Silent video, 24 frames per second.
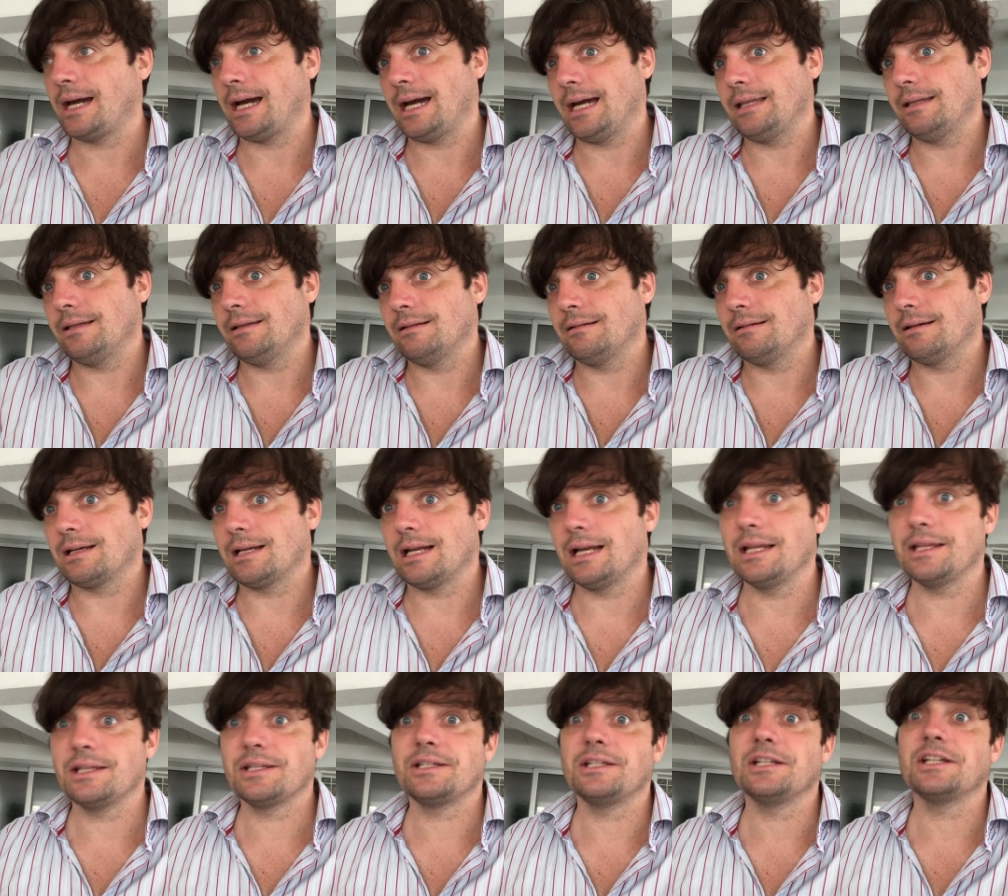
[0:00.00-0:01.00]
And
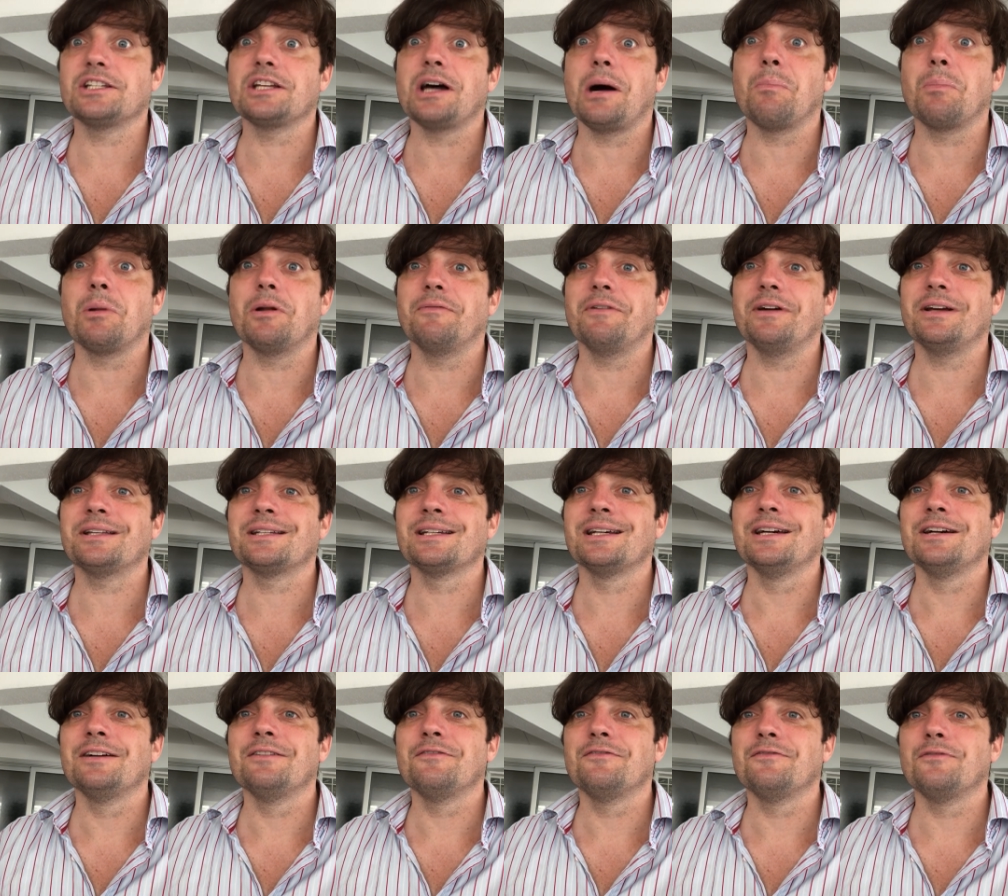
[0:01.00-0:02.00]
clearly there's an example of it
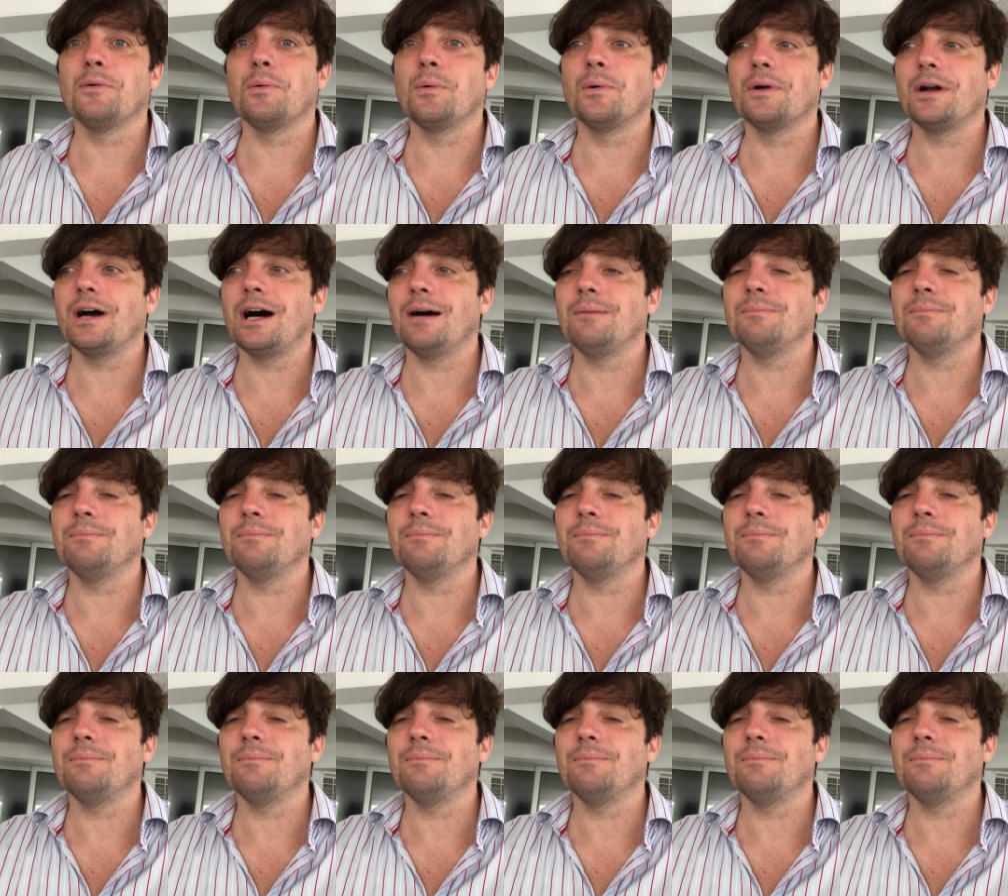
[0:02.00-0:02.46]
for